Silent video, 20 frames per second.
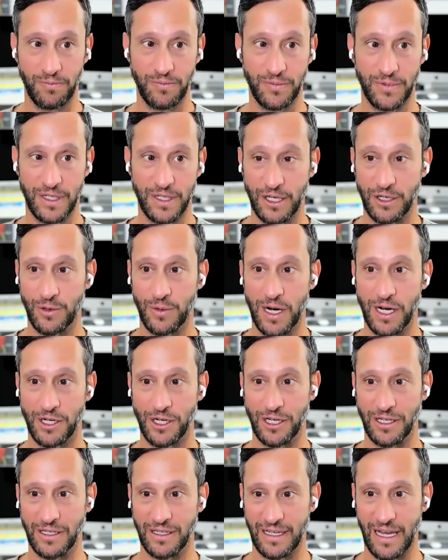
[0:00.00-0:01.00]

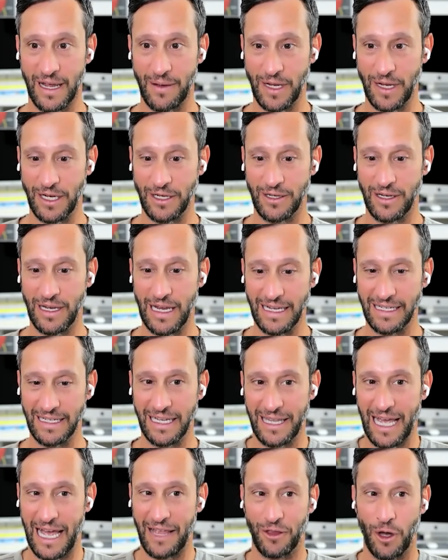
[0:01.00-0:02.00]
situations. I mean,
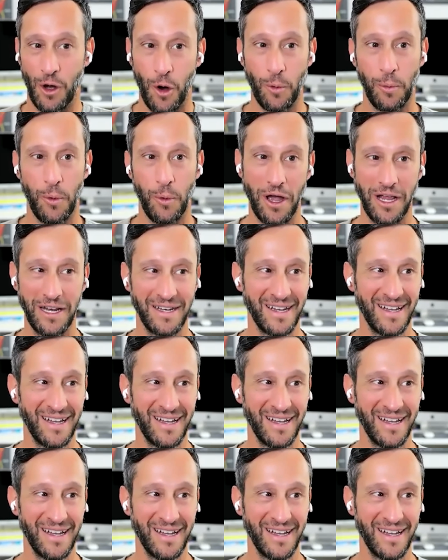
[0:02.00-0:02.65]
isn't that the whole point?